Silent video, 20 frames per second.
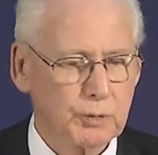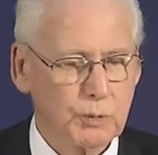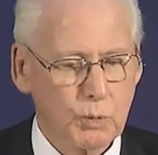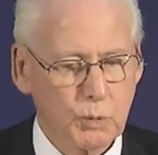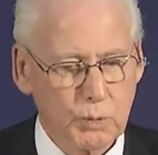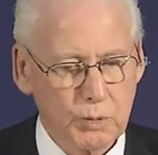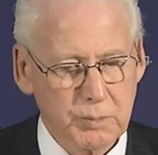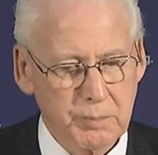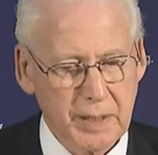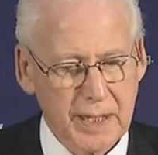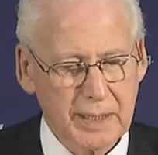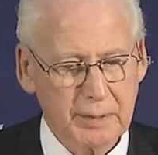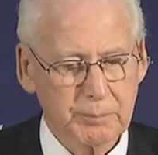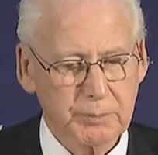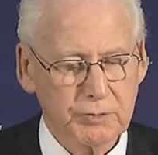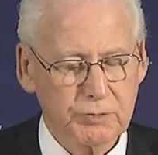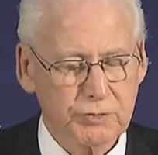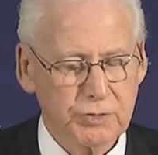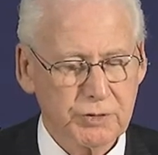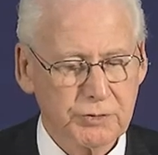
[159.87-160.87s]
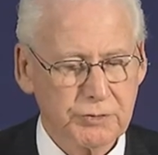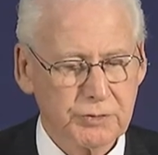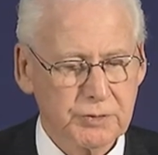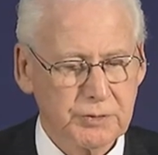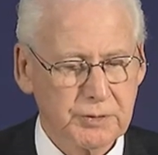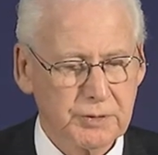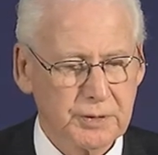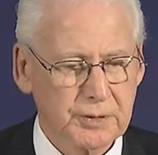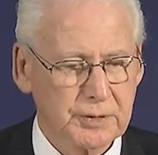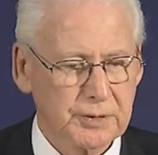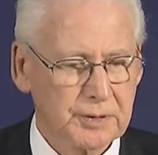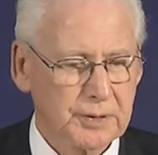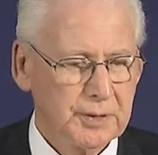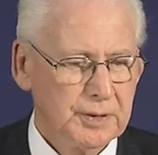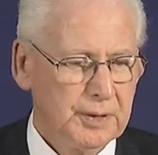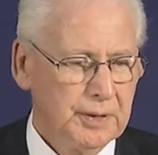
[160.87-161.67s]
quarterback position.